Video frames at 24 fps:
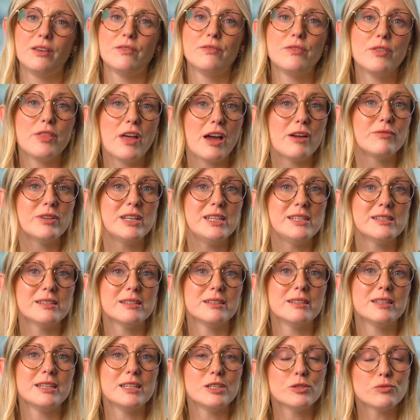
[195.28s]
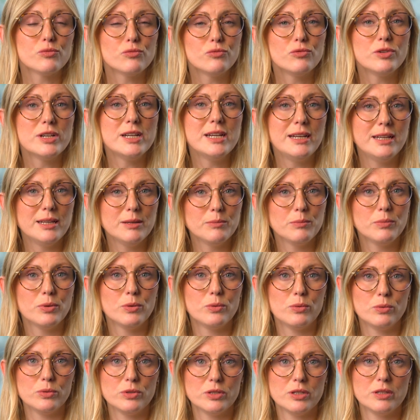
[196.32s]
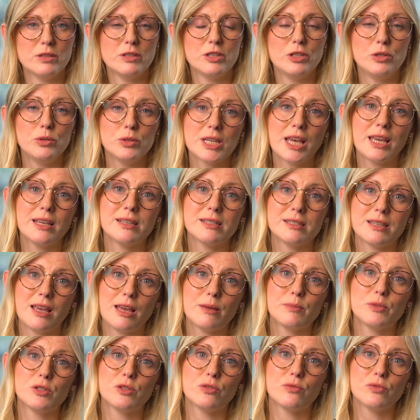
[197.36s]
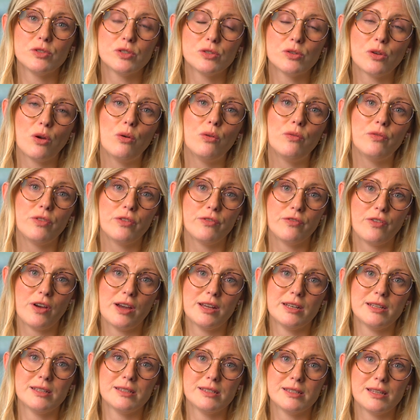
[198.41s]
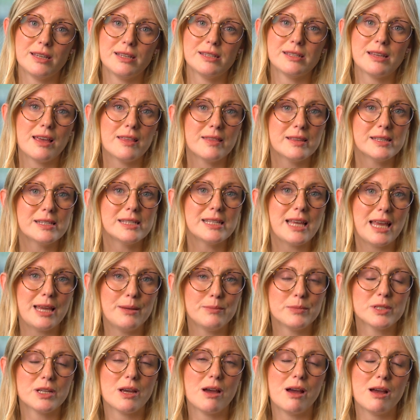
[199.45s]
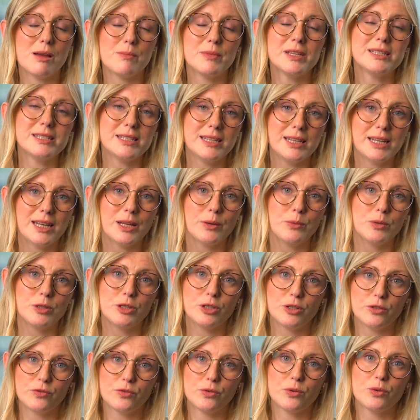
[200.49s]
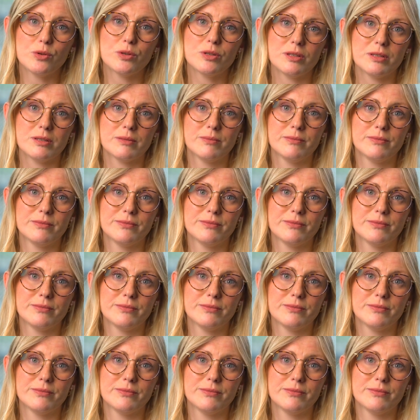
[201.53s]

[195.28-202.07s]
For that reason, it's really important that you take steps to resolve the finances at the same time as dealing with the divorce.